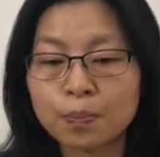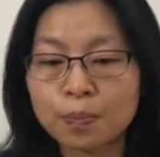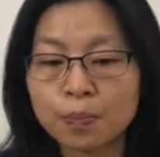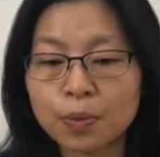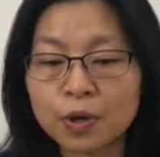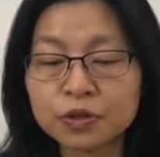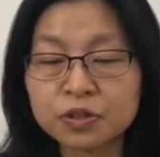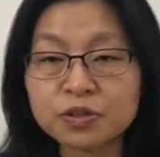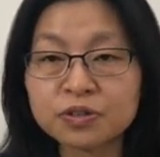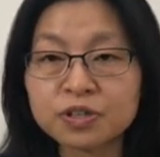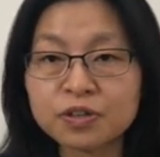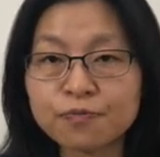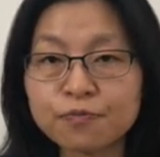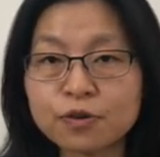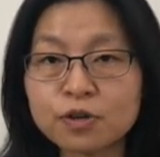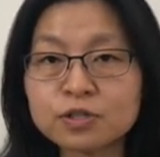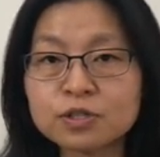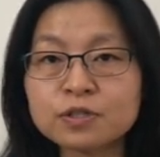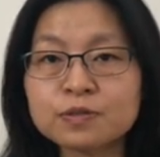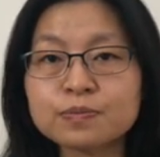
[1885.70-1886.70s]
But the
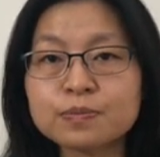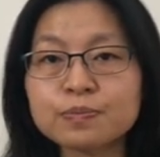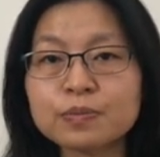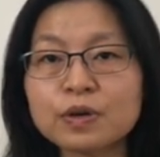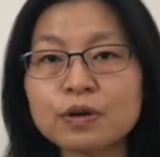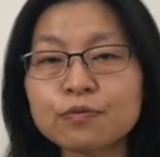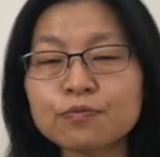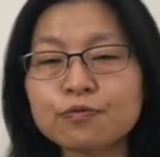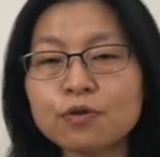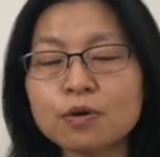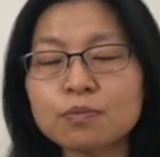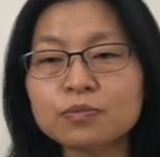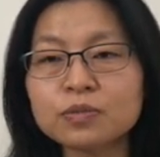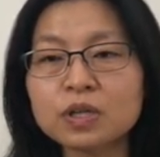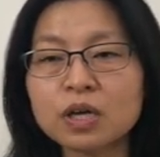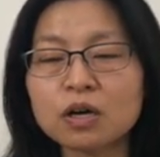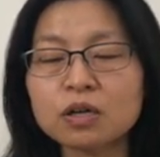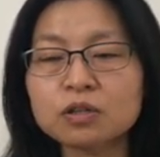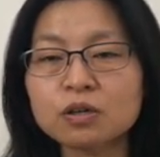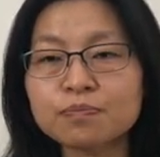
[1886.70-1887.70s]
difference from
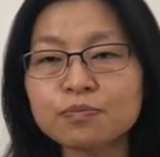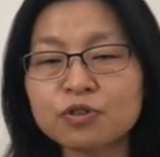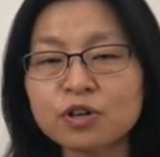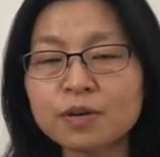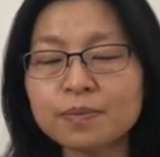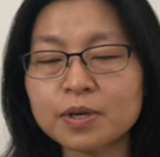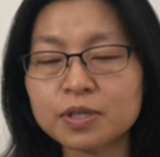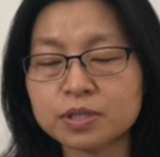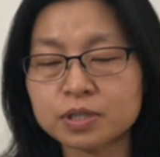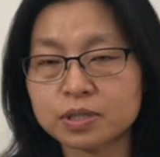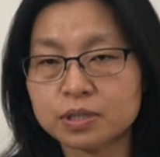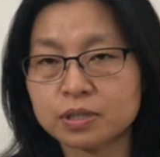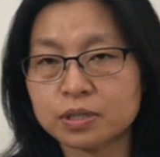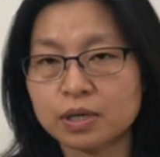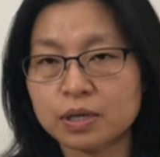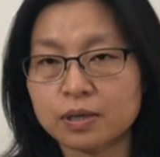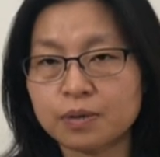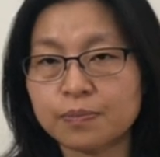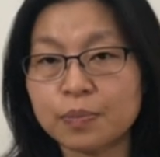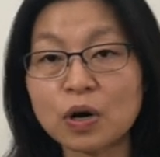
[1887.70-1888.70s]
uh, the previous
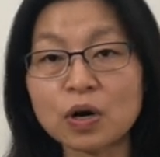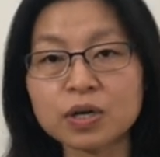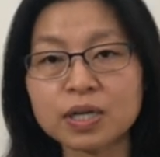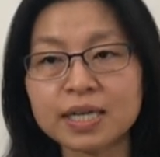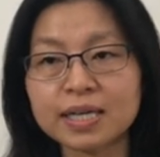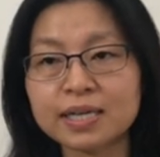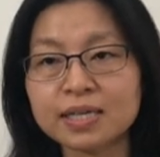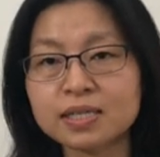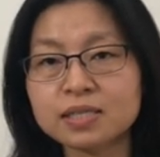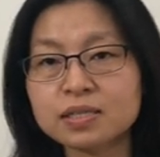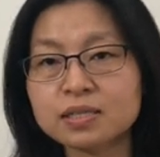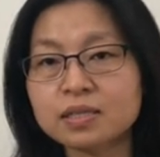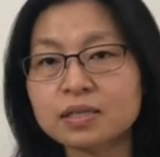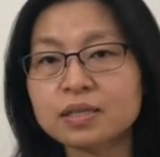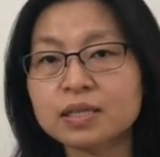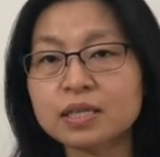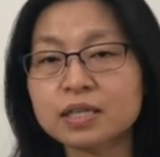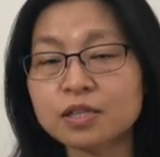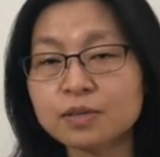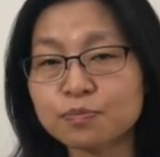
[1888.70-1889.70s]
uh, bug is,
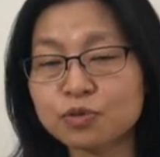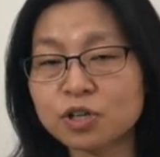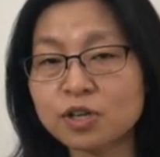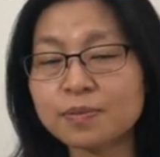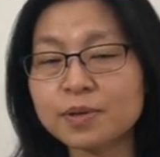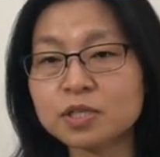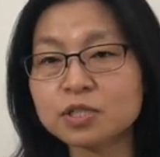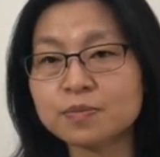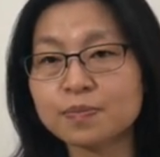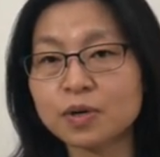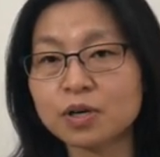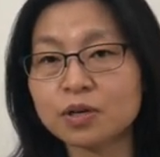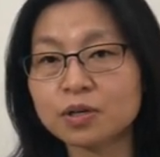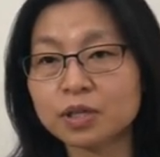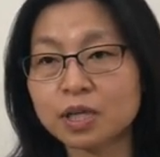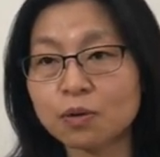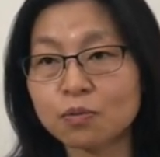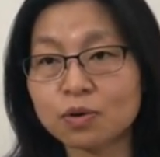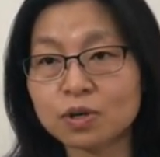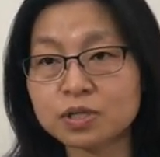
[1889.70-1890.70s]
in the previous bug,
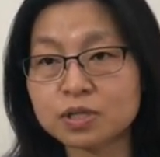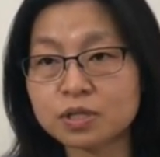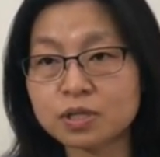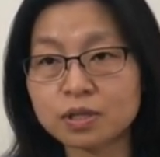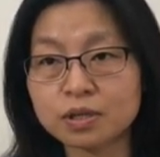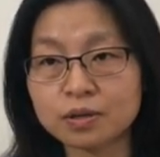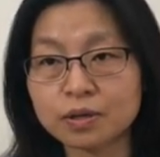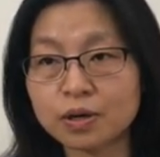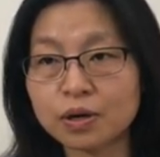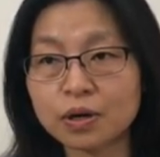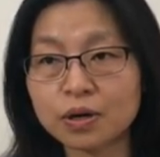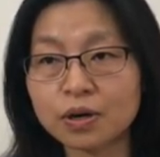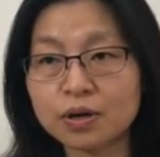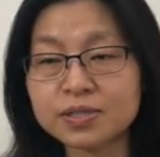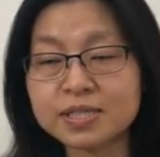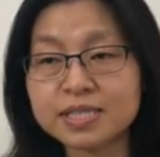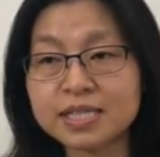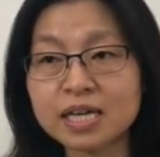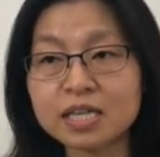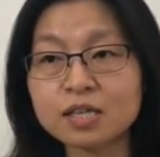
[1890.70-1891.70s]
there was an
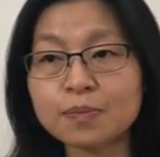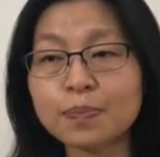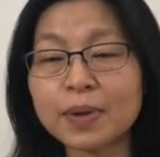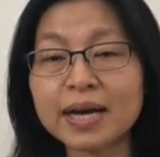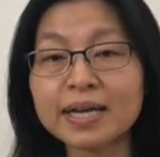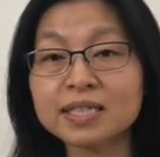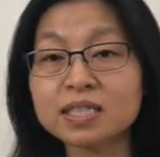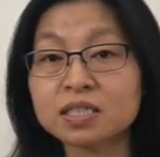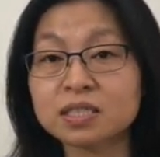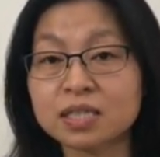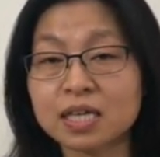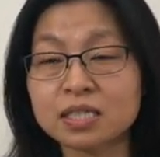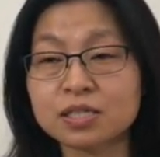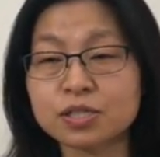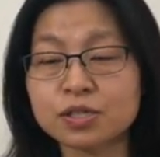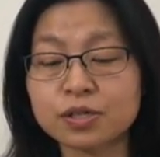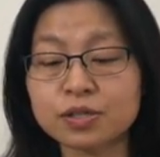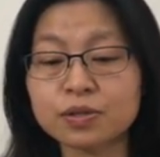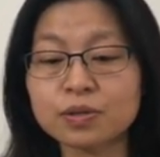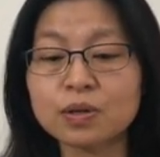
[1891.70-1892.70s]
unsigned byte
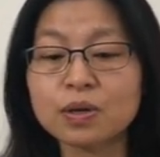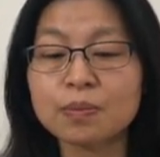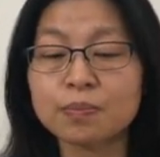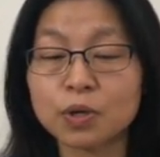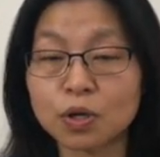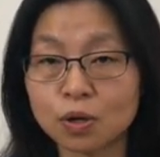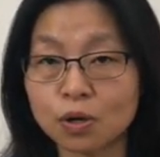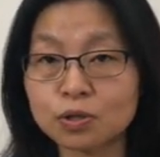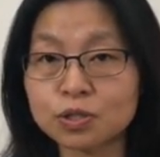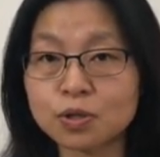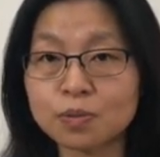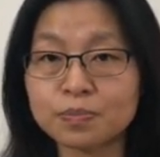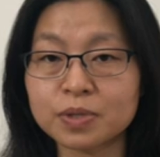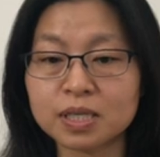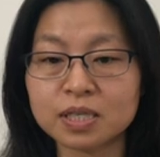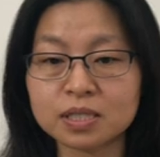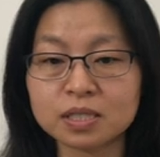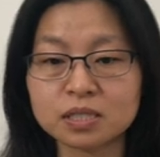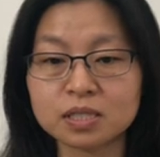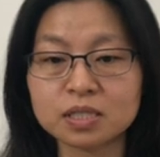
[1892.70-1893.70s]
extension. Because of
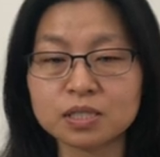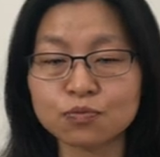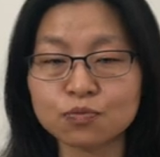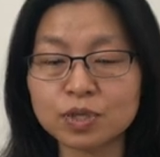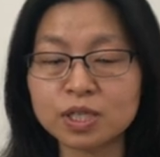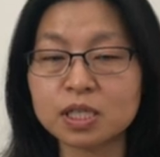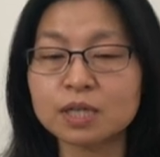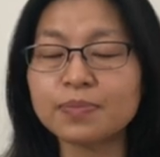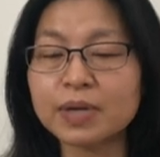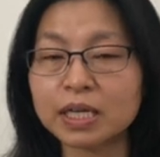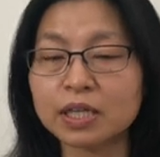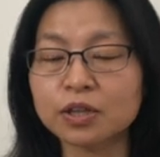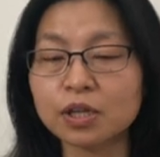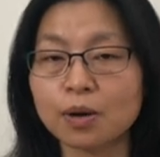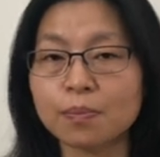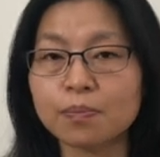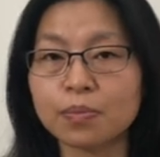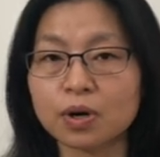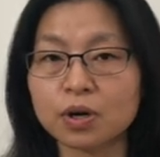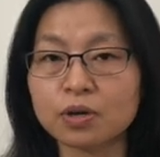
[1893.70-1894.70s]
this, this really big
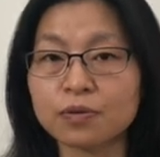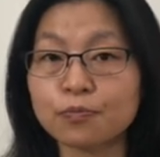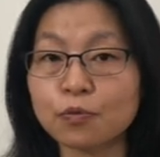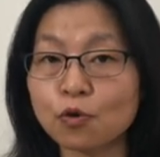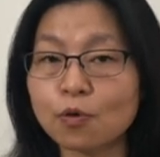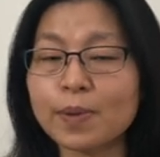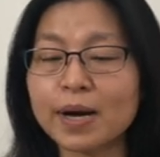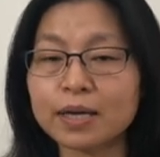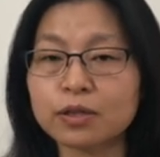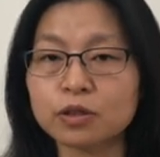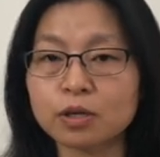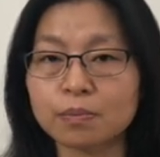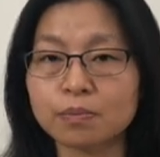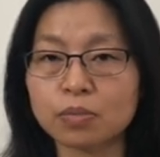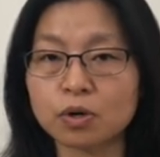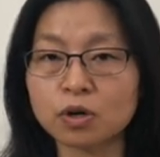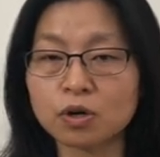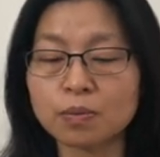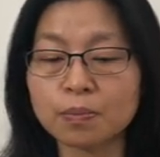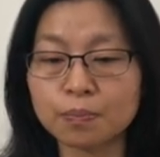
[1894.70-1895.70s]
number, four byte
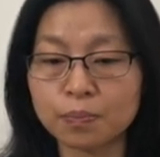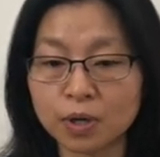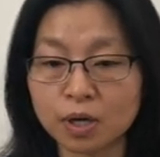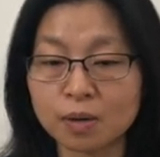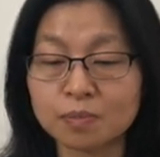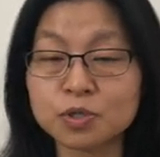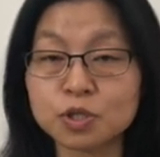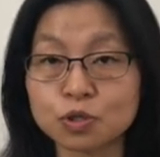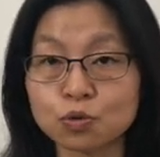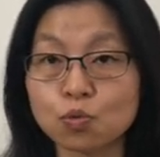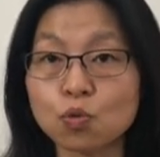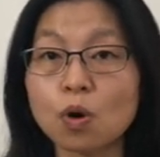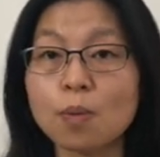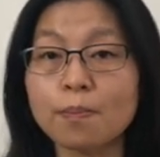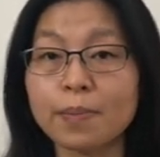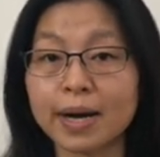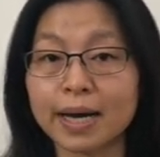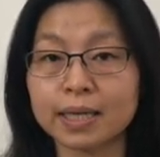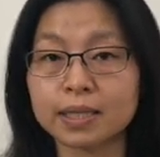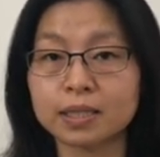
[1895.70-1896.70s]
number, becomes just one
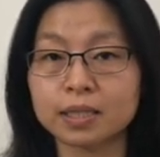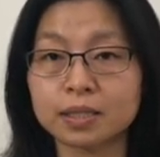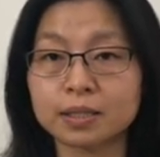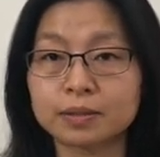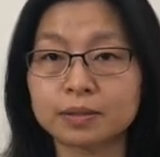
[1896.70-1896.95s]
byte.